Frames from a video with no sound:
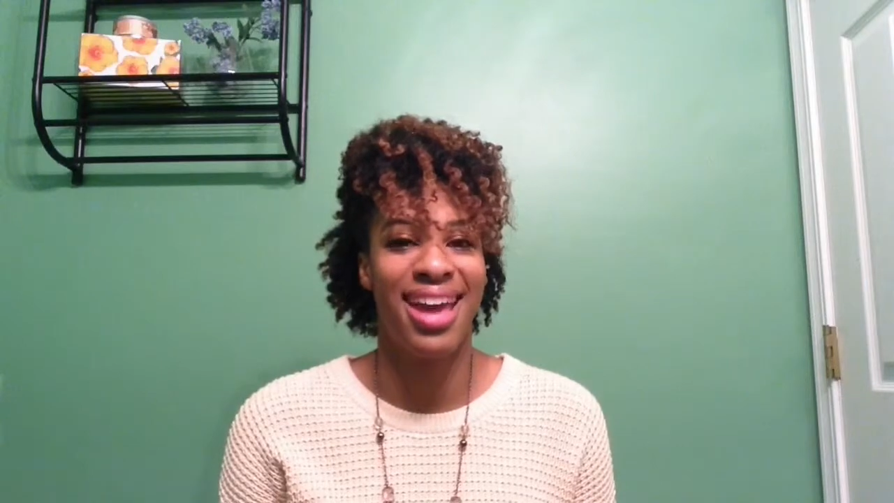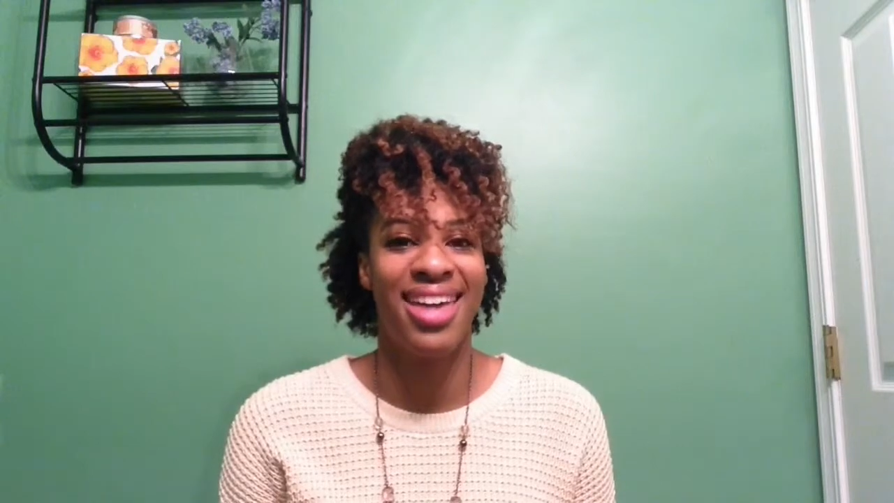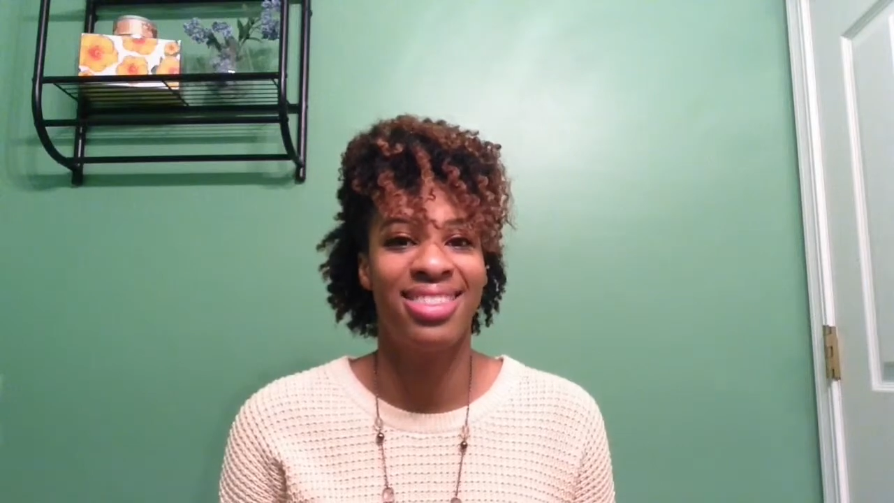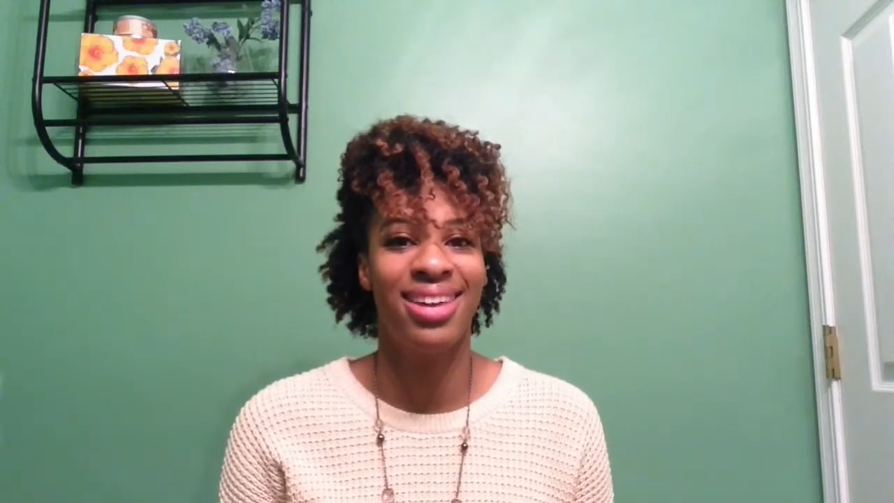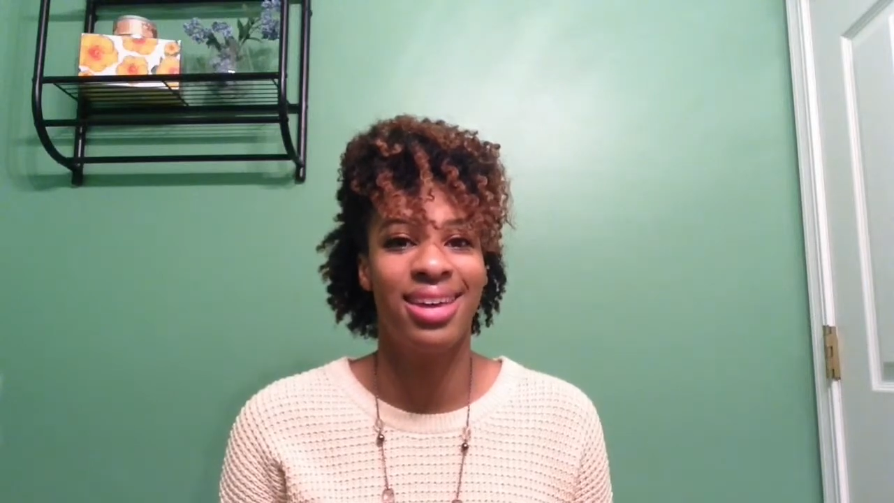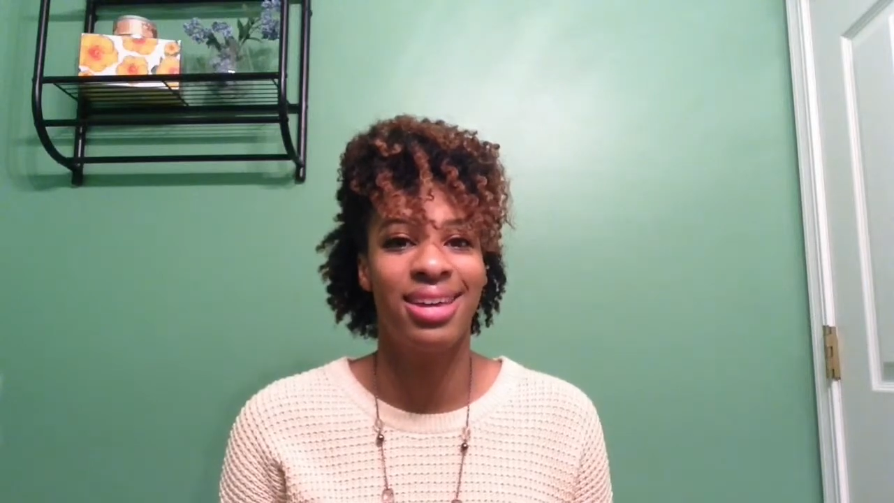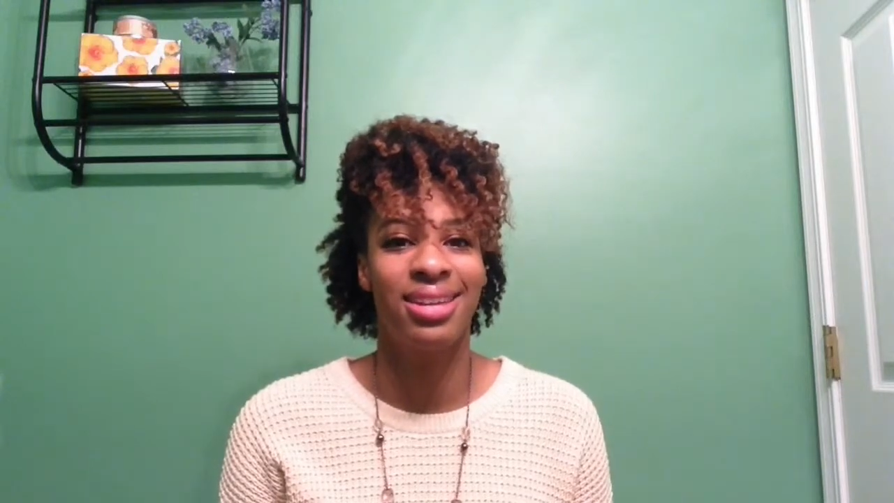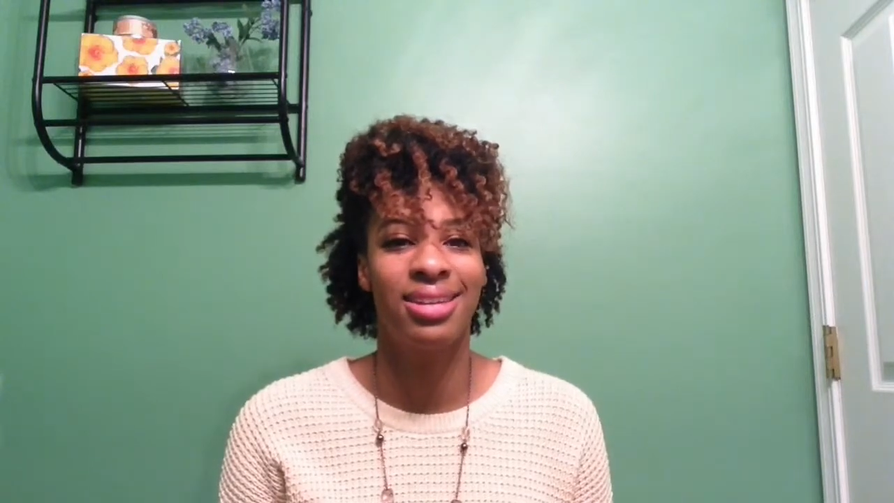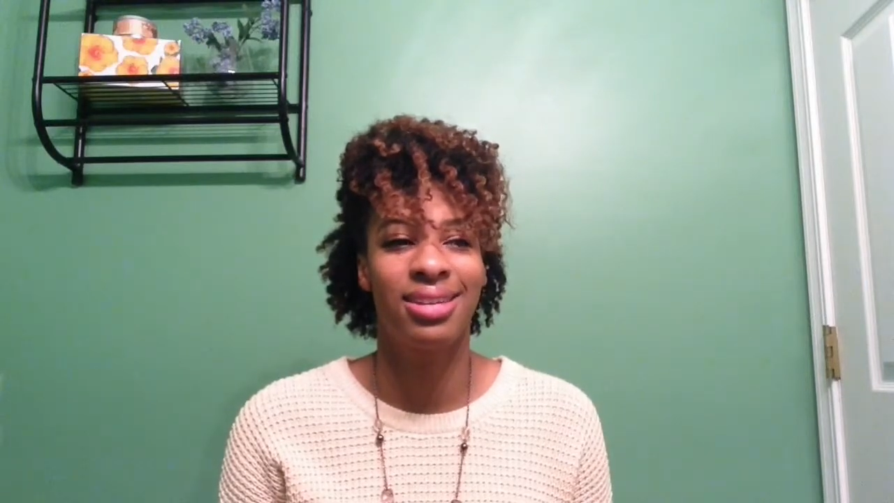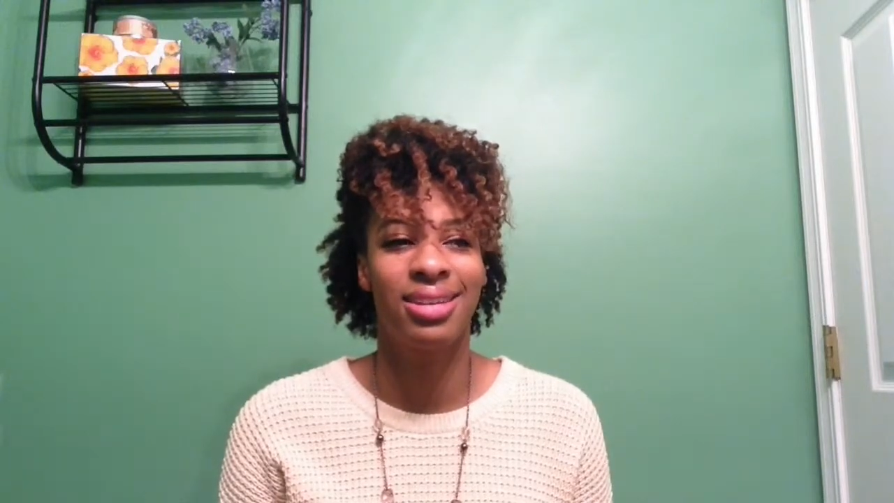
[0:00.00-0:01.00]
and
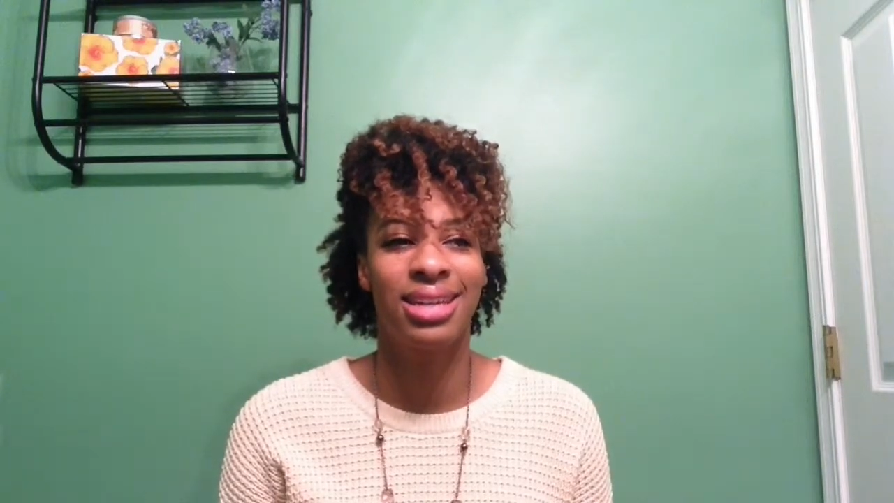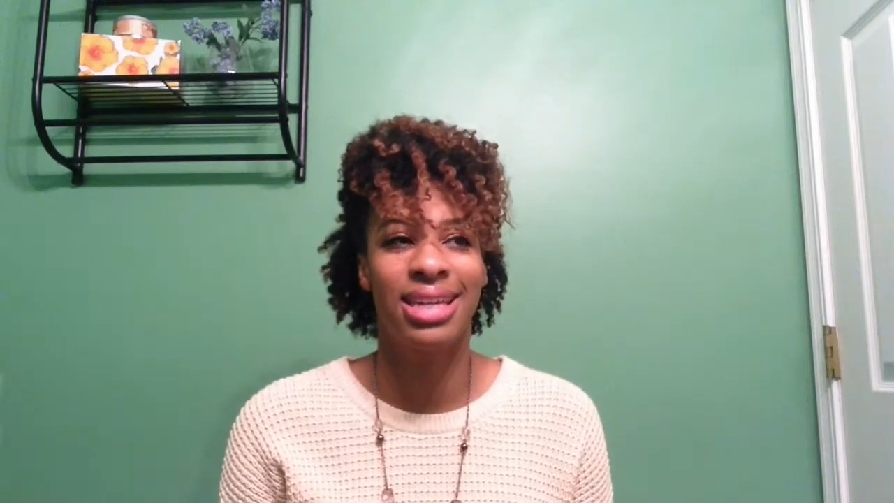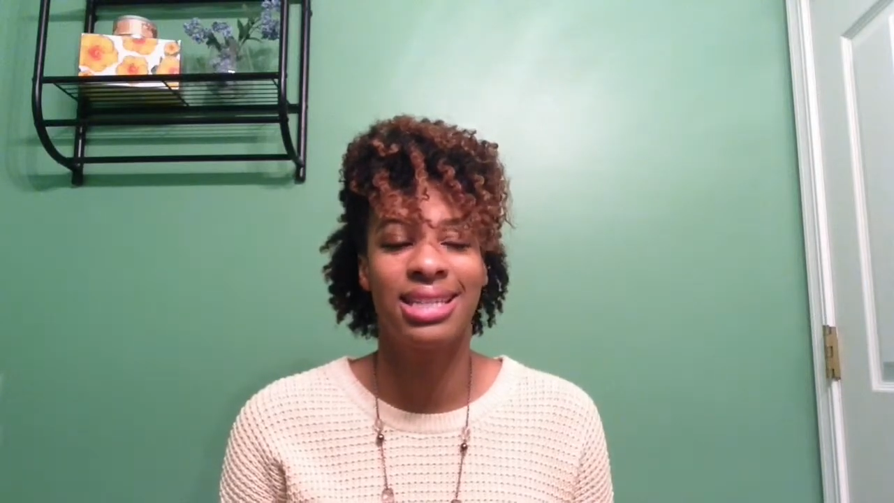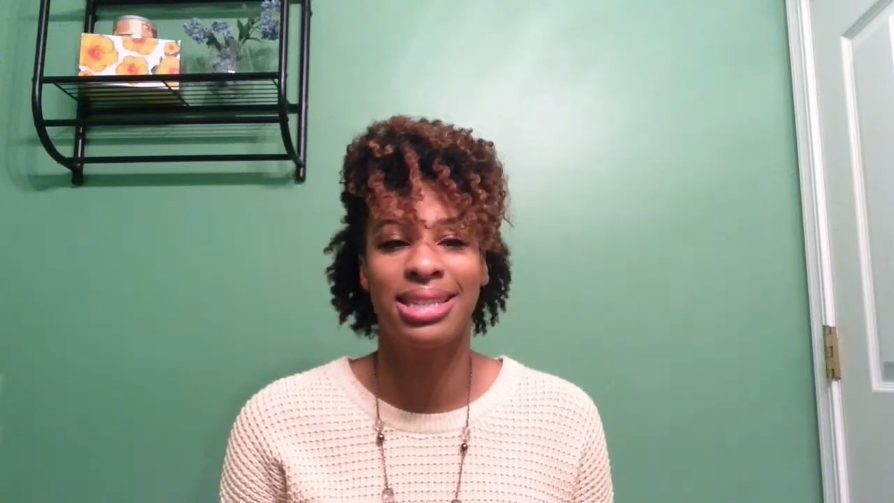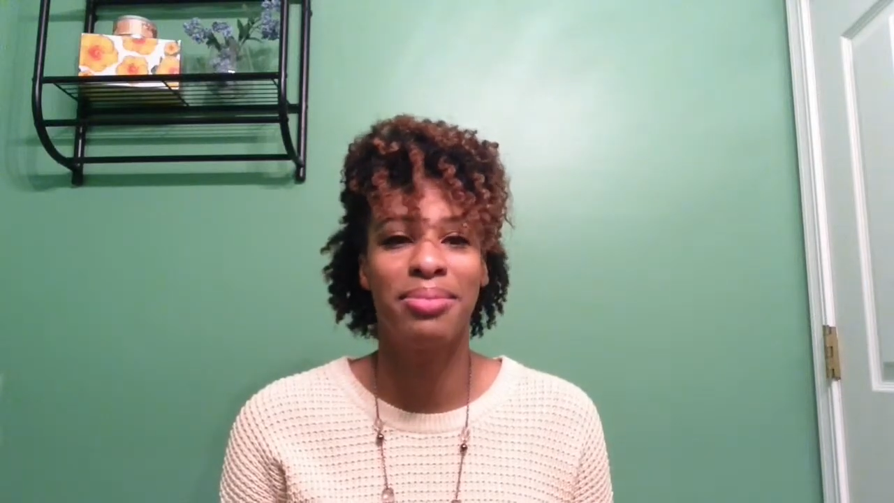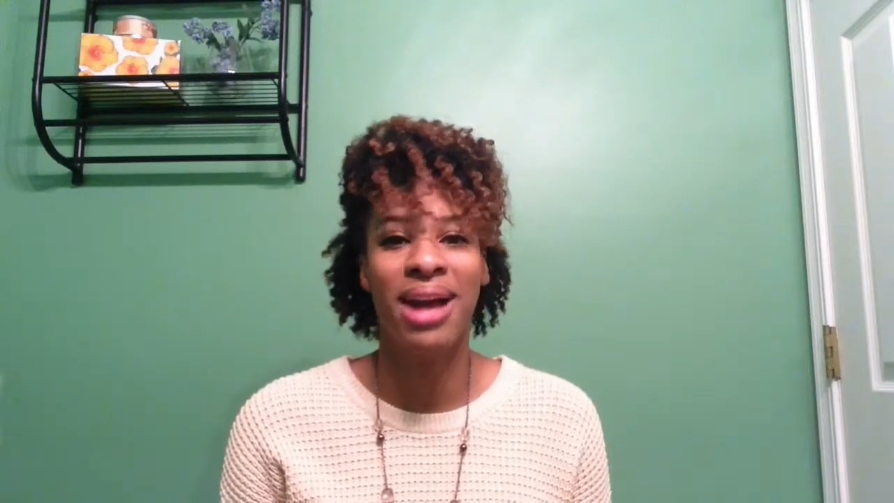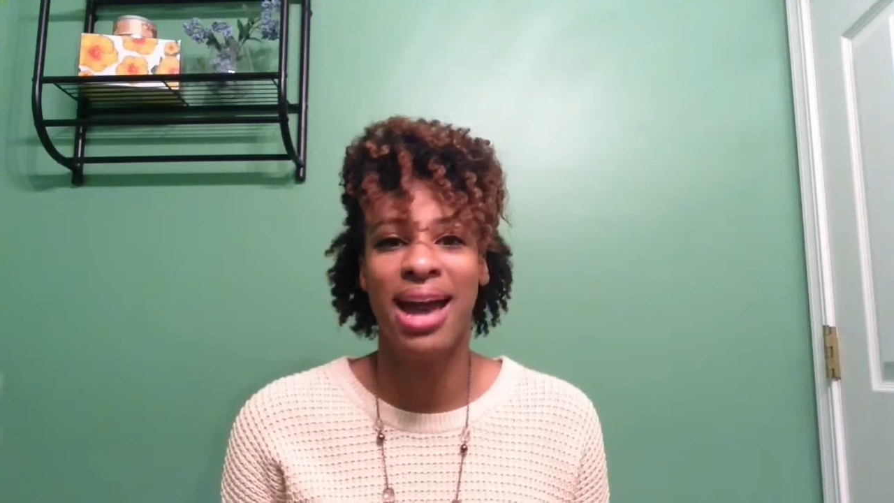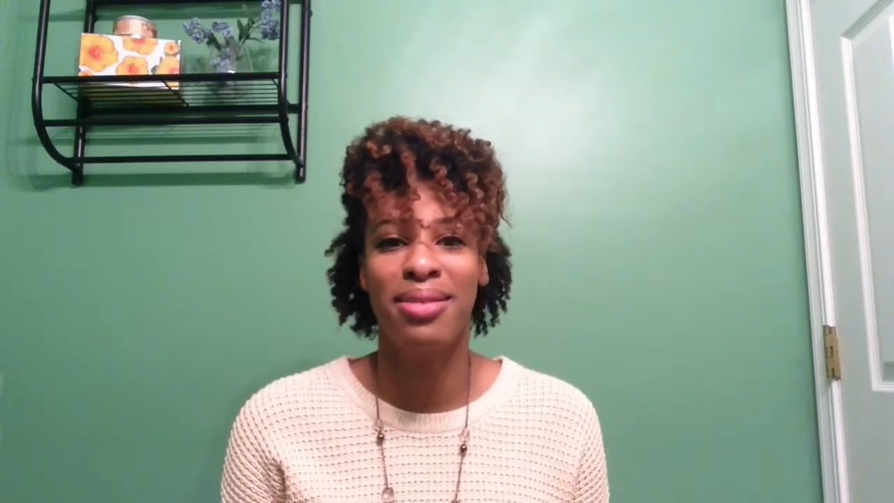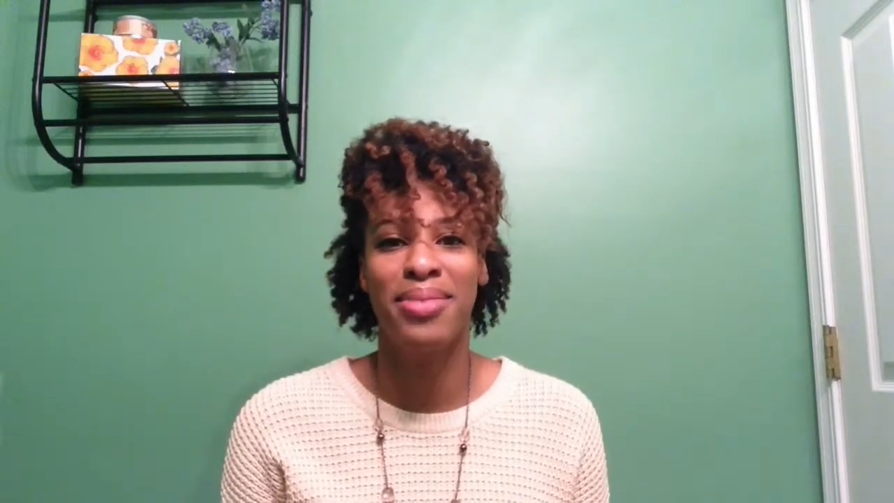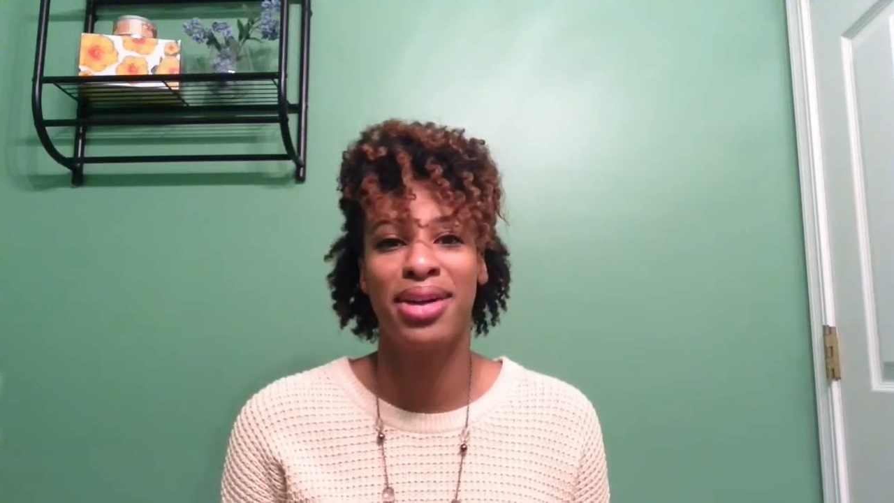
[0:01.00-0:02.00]
then get some kind of